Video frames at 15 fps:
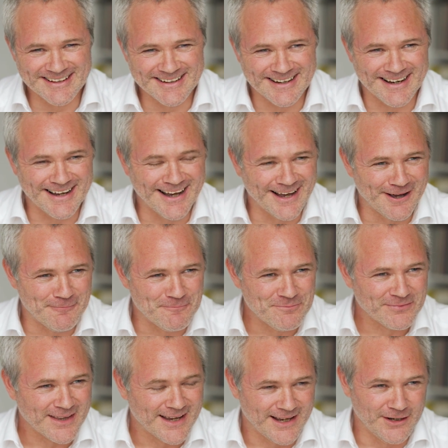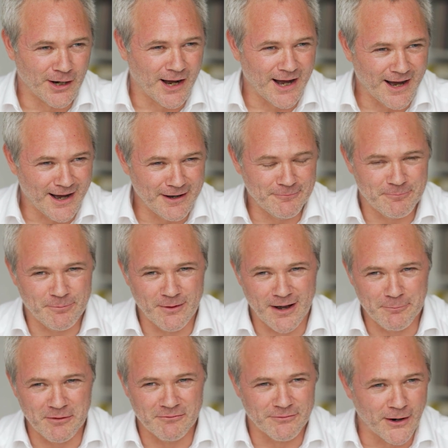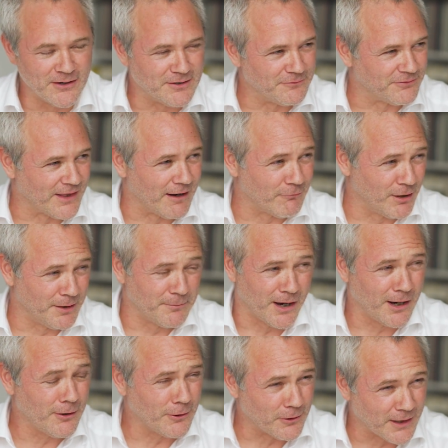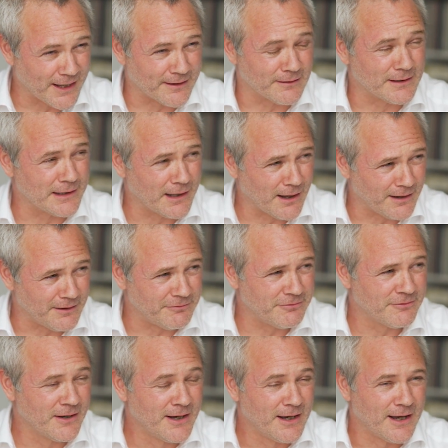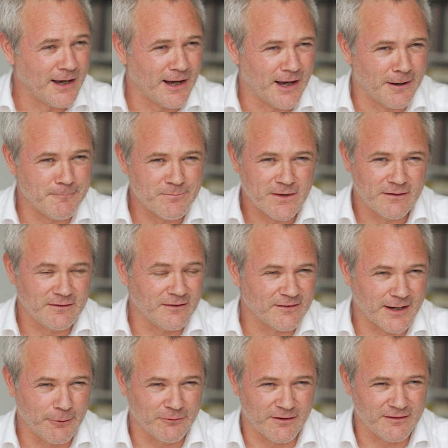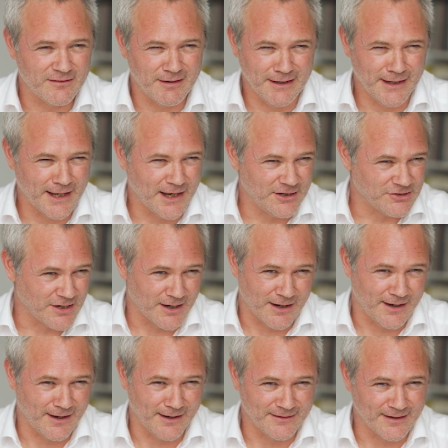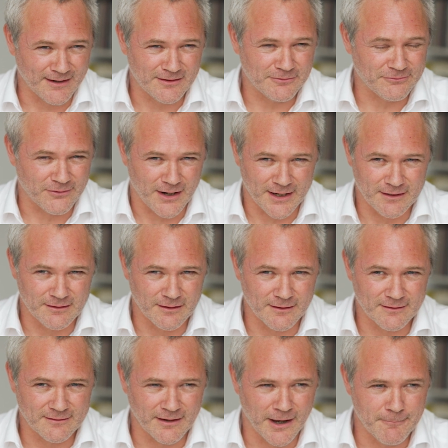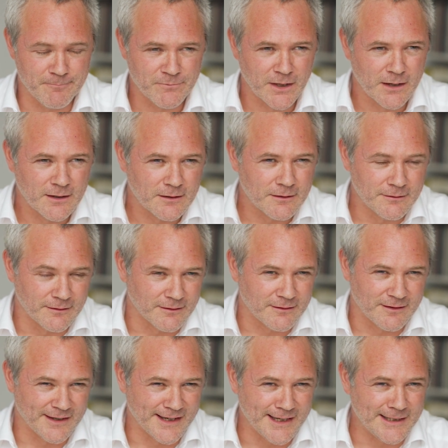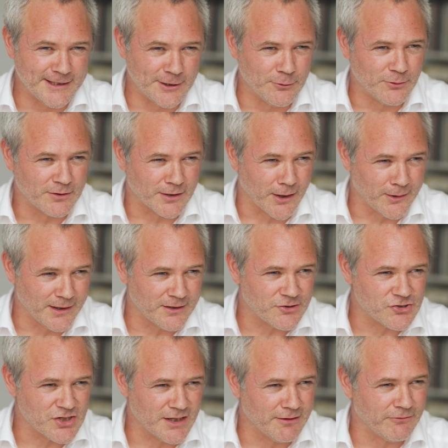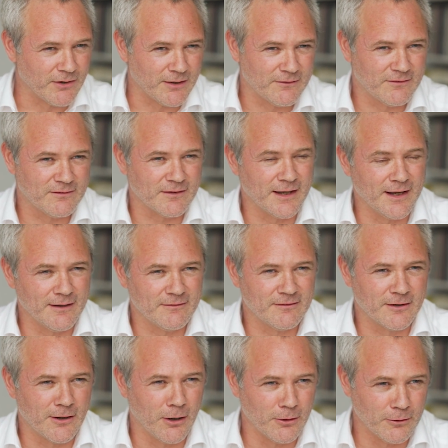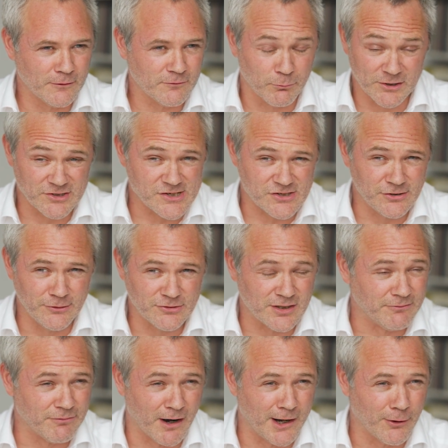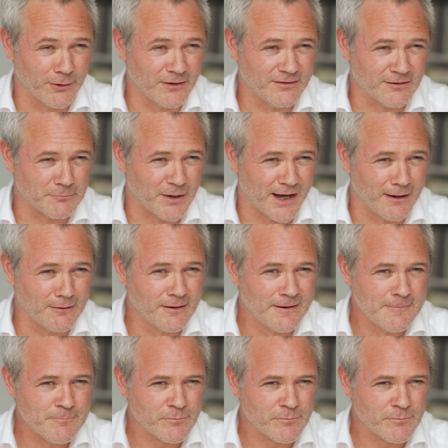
Yeah. I've been voting for that really my whole adult life. Since I was a teenager, I identified that the EU could only achieve its goals, which it's usually very honest about,